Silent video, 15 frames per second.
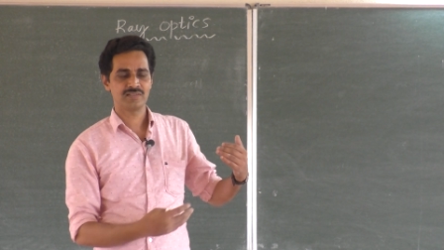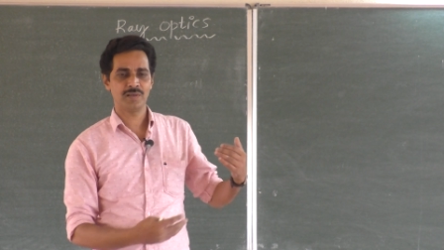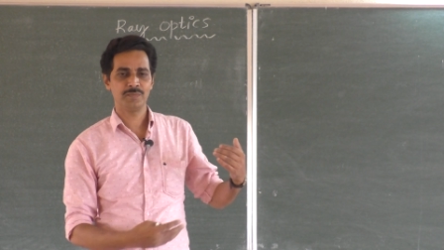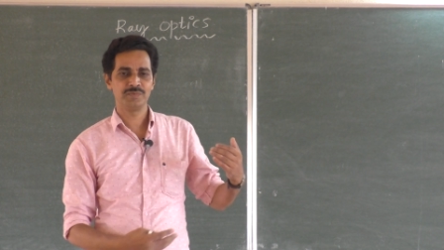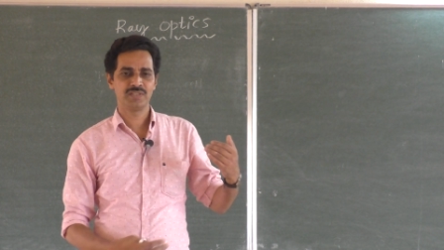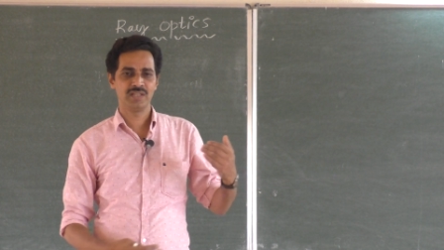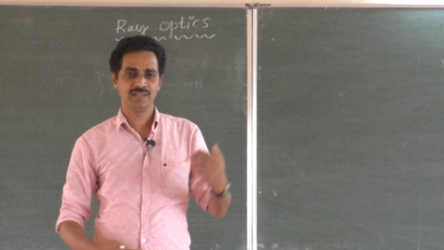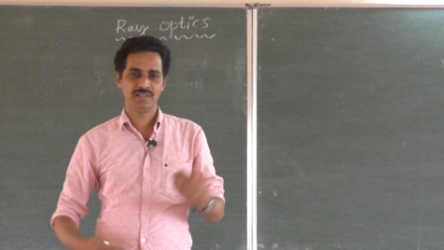
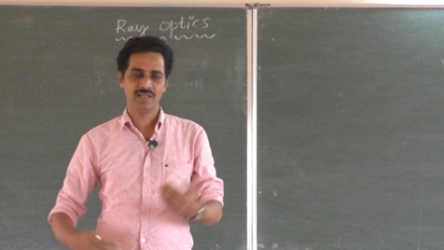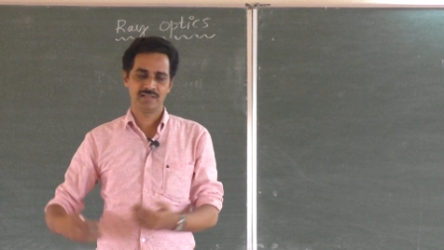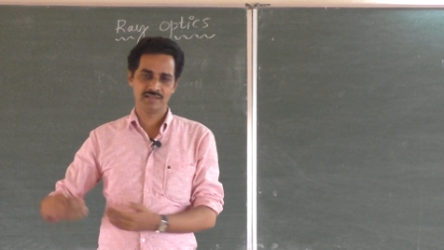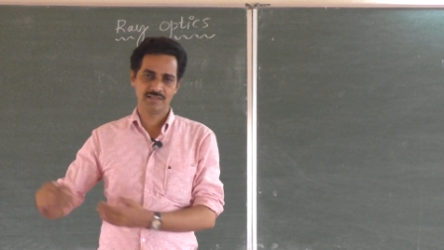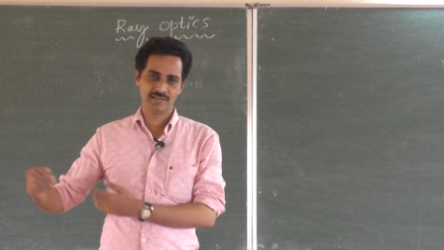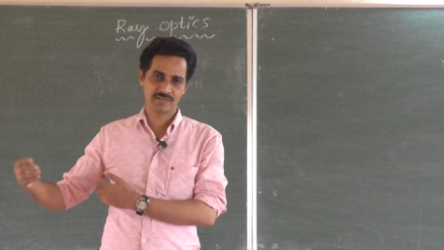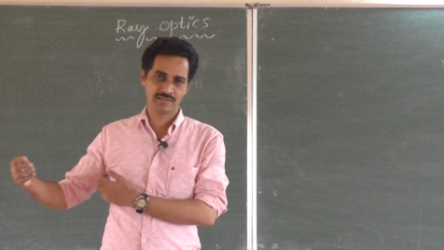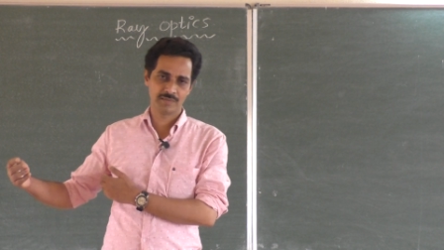some say that
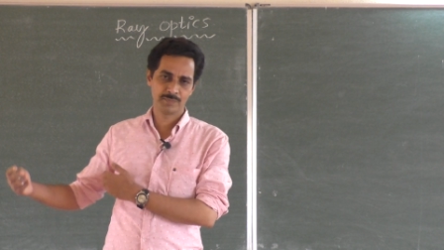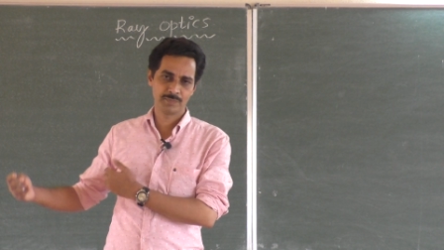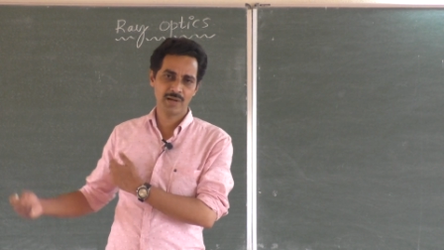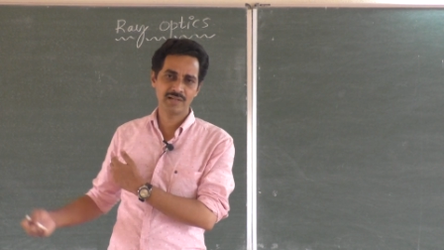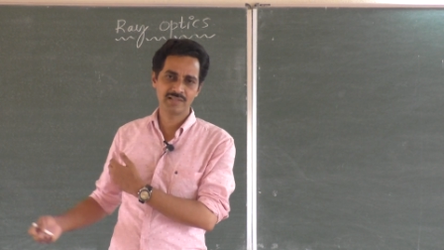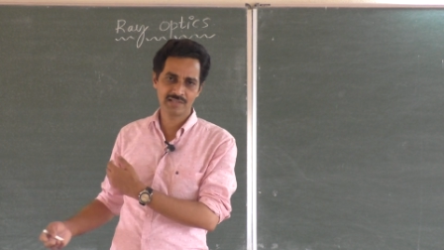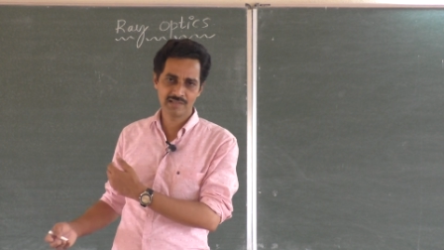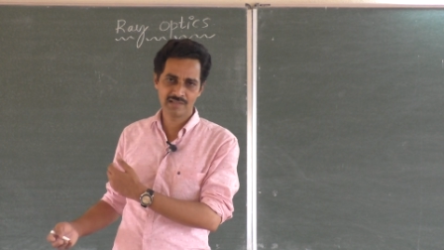it is a
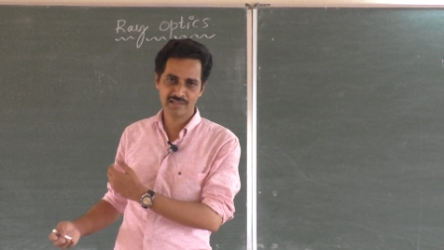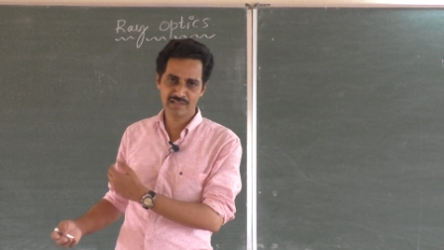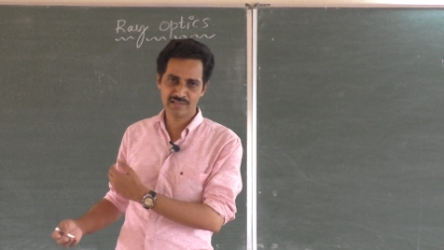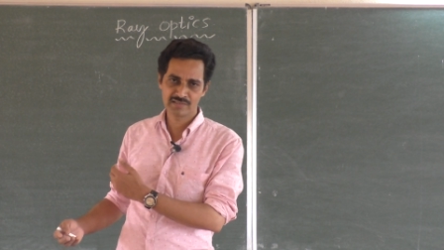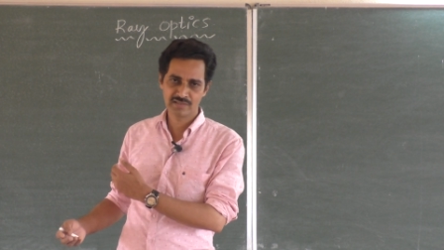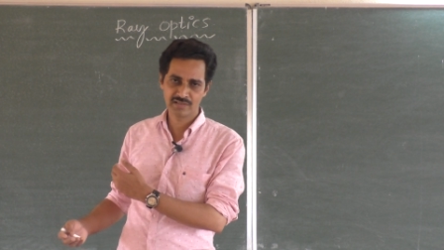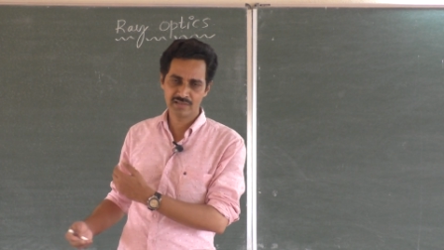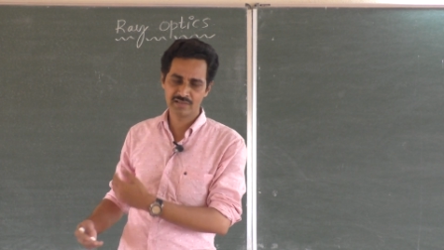particle
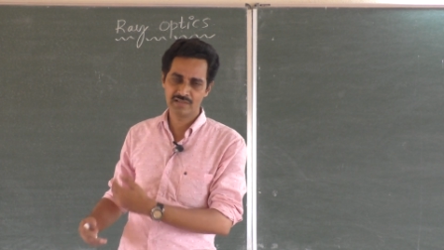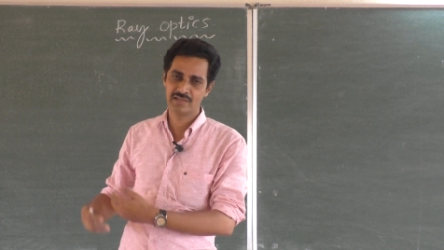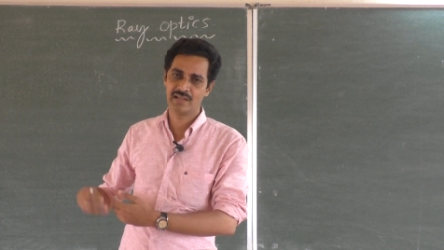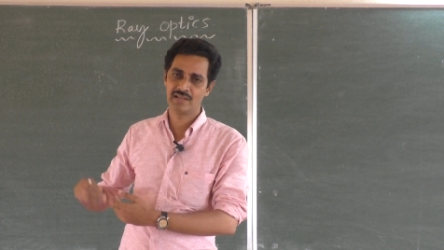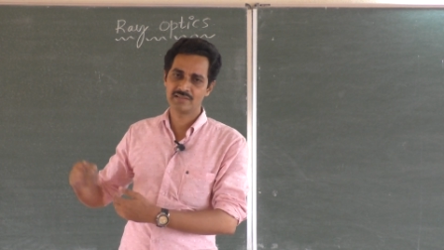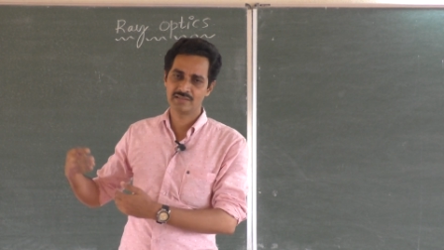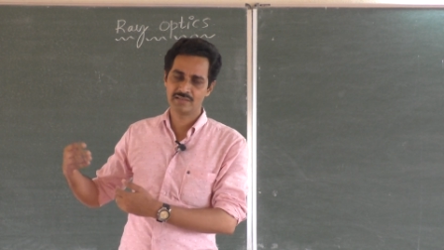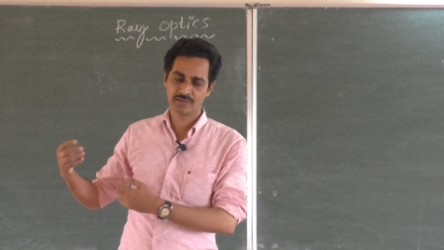nature, it
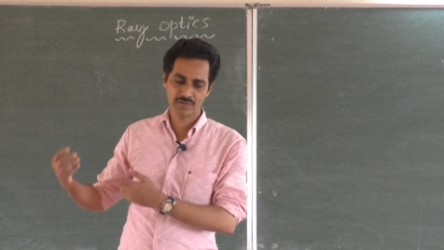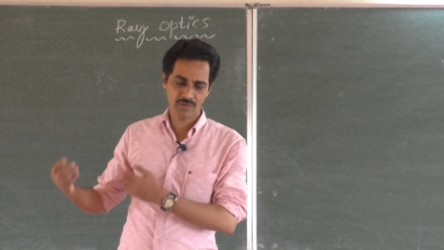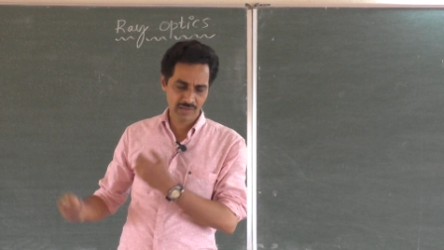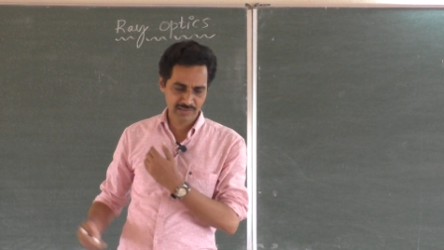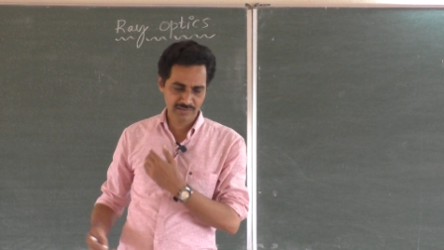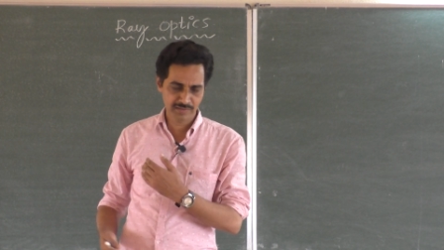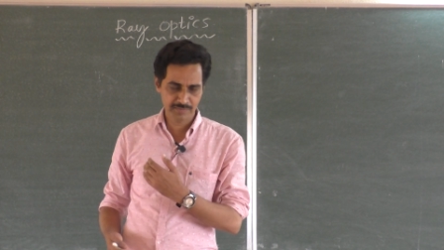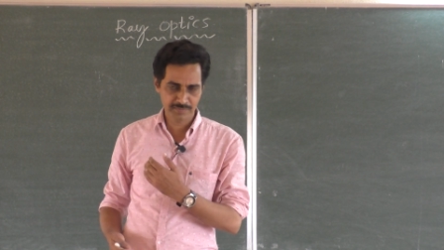has a
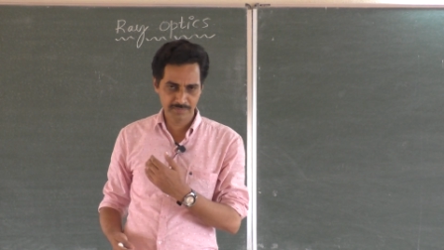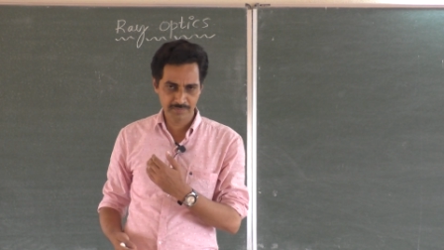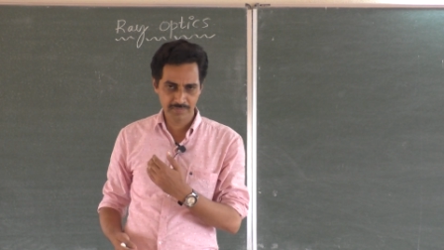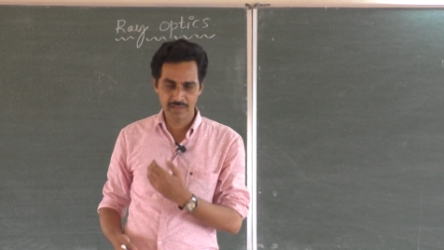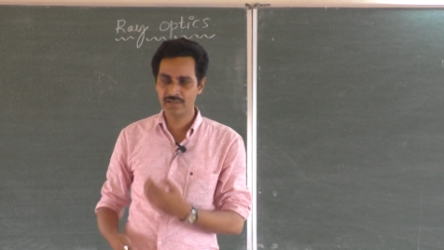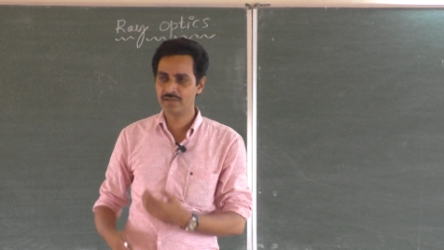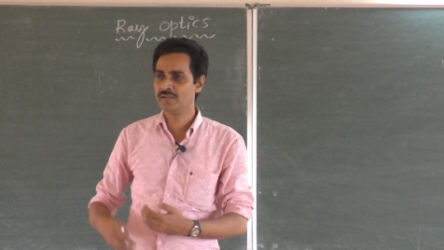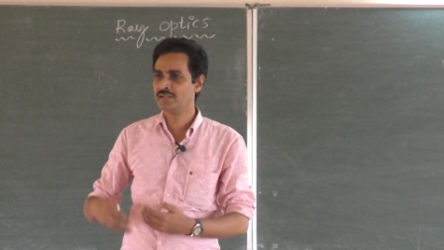quantum,
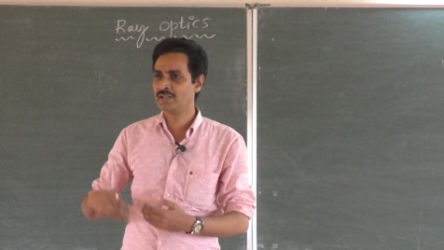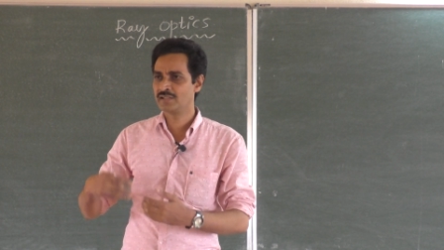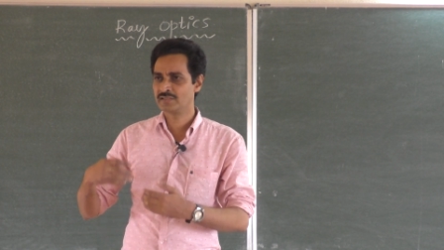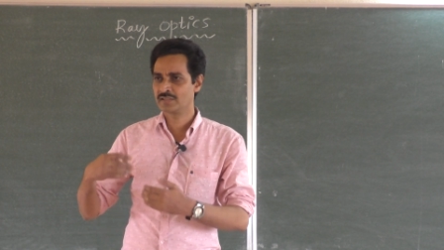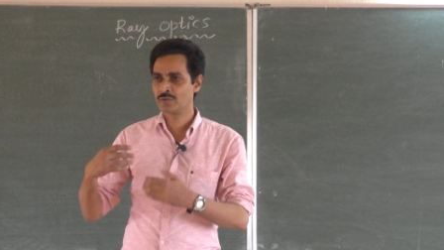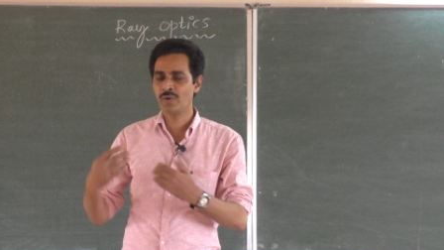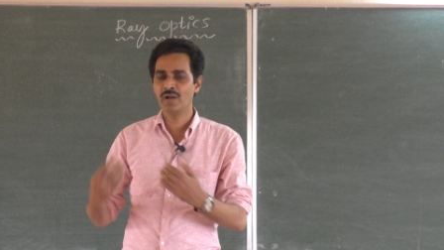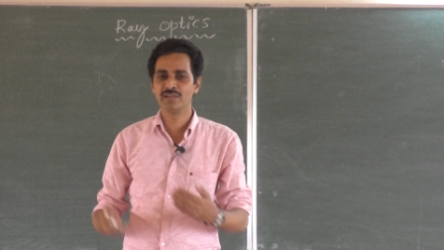uh, it has
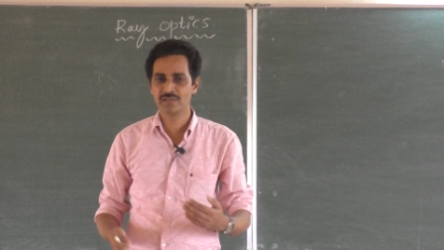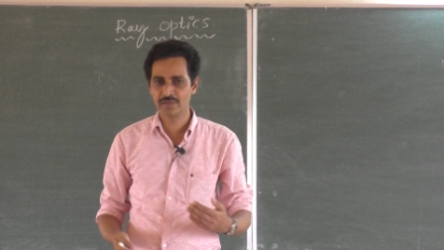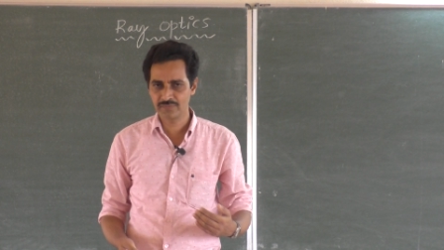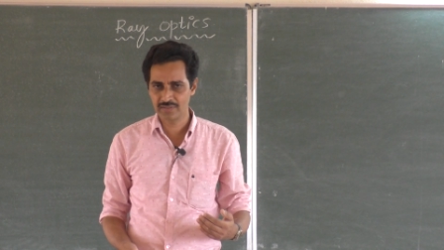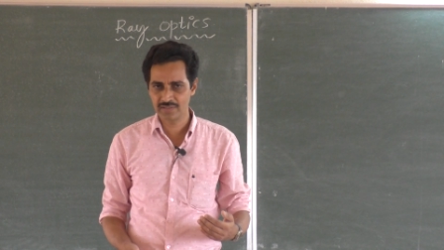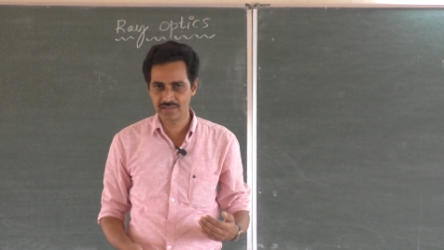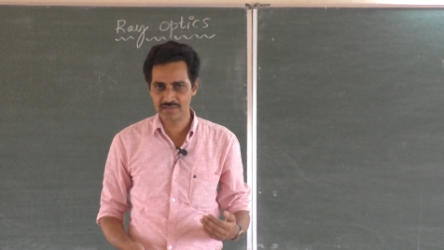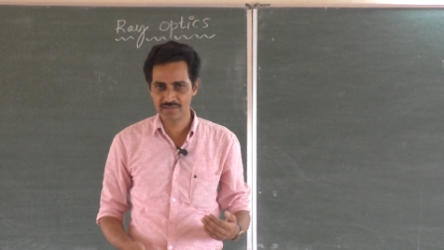a quantum of
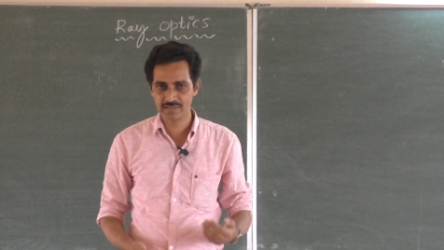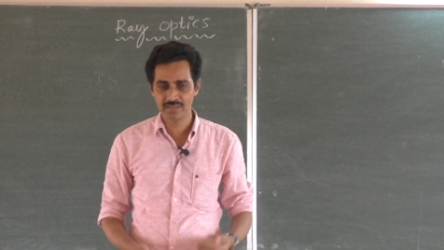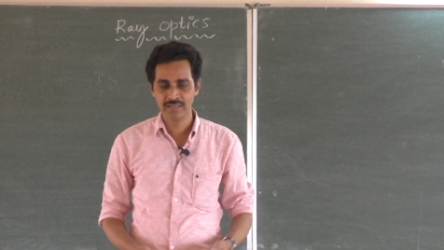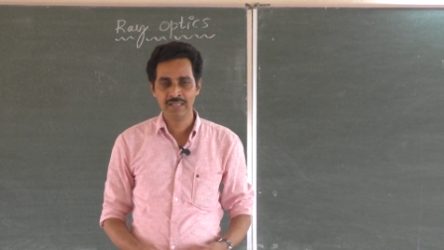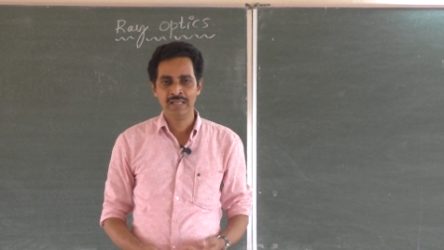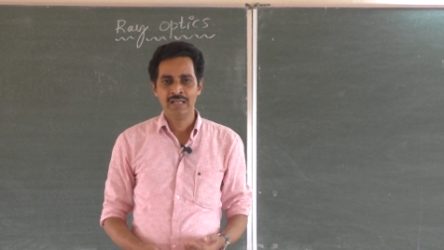energy